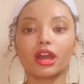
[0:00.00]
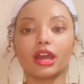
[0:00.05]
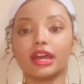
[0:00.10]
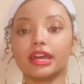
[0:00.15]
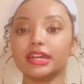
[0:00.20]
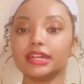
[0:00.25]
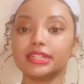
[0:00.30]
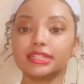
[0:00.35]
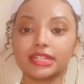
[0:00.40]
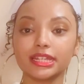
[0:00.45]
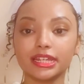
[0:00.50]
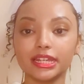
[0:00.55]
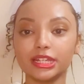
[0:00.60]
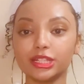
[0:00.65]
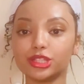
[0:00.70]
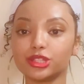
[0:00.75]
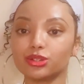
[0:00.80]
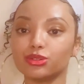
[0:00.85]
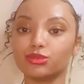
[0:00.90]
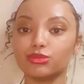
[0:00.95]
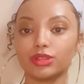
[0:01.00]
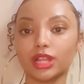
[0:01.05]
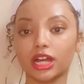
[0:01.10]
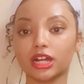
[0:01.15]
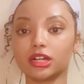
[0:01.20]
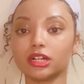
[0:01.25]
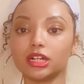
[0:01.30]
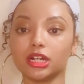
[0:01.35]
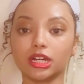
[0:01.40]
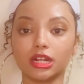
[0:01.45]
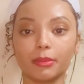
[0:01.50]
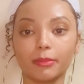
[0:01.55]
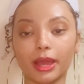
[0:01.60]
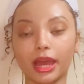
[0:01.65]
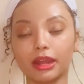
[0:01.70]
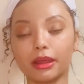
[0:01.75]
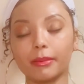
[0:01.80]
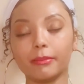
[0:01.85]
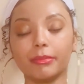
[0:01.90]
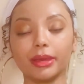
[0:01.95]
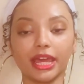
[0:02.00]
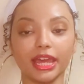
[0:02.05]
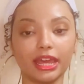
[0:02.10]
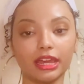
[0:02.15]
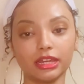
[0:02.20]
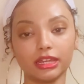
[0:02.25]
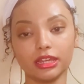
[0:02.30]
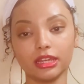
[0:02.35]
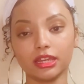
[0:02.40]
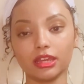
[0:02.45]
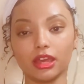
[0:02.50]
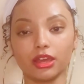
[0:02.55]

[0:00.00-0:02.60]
He did do like a good amount of begging